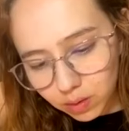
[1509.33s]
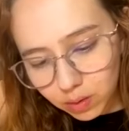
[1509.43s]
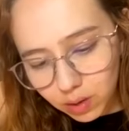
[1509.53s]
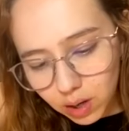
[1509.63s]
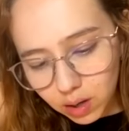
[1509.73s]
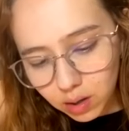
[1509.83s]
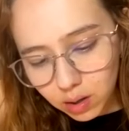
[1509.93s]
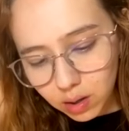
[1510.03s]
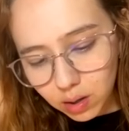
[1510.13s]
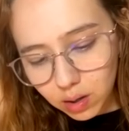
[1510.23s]
okay?
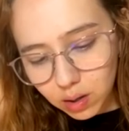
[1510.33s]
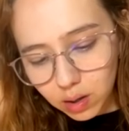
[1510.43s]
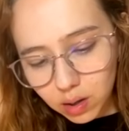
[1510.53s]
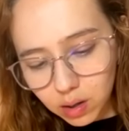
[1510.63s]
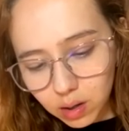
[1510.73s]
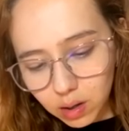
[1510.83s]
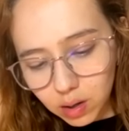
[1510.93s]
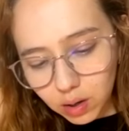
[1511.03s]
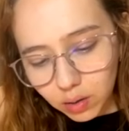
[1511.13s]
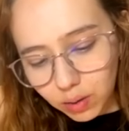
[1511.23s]

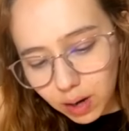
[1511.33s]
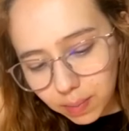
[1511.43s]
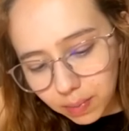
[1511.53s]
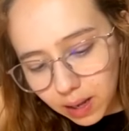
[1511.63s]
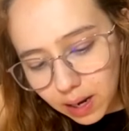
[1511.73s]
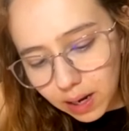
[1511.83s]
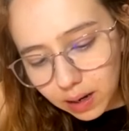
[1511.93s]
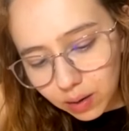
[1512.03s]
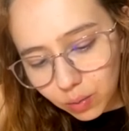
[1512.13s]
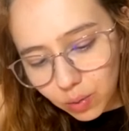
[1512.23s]
Grab
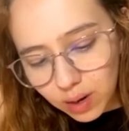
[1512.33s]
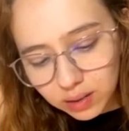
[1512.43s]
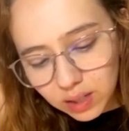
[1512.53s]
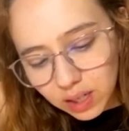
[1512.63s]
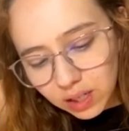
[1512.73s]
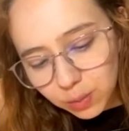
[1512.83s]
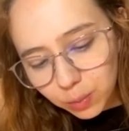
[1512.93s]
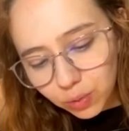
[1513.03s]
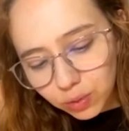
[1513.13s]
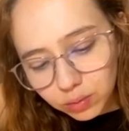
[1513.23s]
like 1
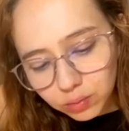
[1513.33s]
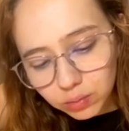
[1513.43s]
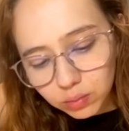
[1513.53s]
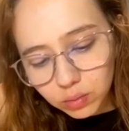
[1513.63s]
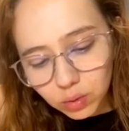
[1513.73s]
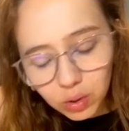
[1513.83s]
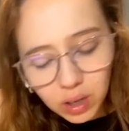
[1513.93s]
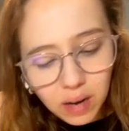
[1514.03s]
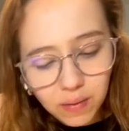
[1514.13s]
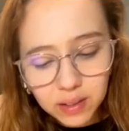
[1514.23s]
teaspoon or
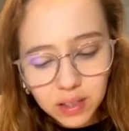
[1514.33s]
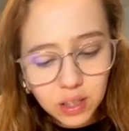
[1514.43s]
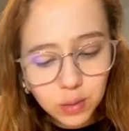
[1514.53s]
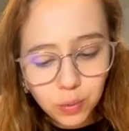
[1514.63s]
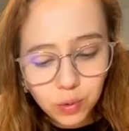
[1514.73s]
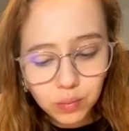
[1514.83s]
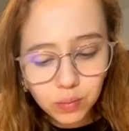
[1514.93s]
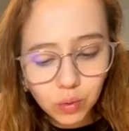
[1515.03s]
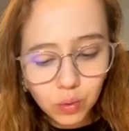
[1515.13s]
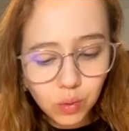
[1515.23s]
half a teaspoon,
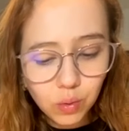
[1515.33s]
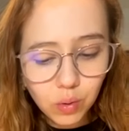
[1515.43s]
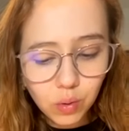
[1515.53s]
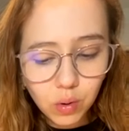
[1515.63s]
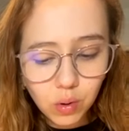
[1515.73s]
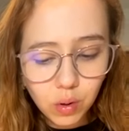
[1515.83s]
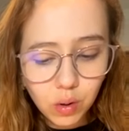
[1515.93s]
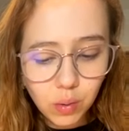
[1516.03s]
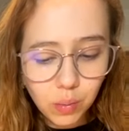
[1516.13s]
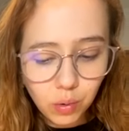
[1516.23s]

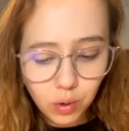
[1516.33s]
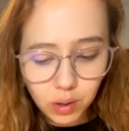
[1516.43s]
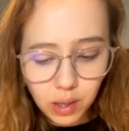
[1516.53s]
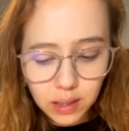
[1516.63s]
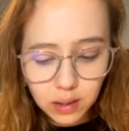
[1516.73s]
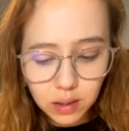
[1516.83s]
more or less.